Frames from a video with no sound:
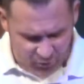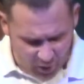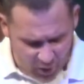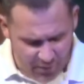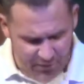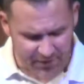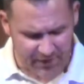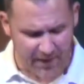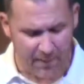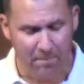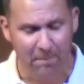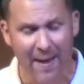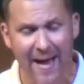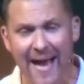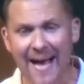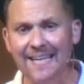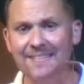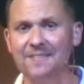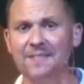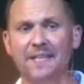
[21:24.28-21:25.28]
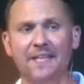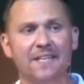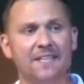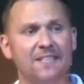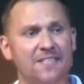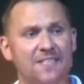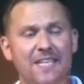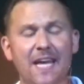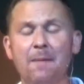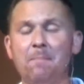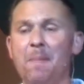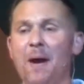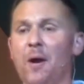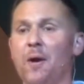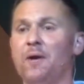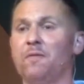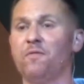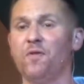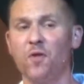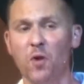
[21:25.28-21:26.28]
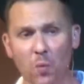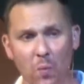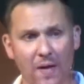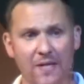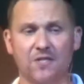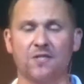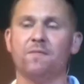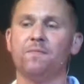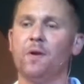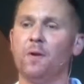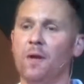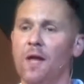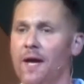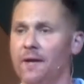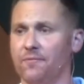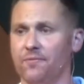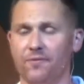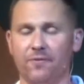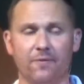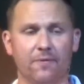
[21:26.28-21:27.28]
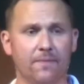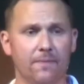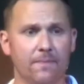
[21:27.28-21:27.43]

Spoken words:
grow the capacity to stay married for the rest of their lives.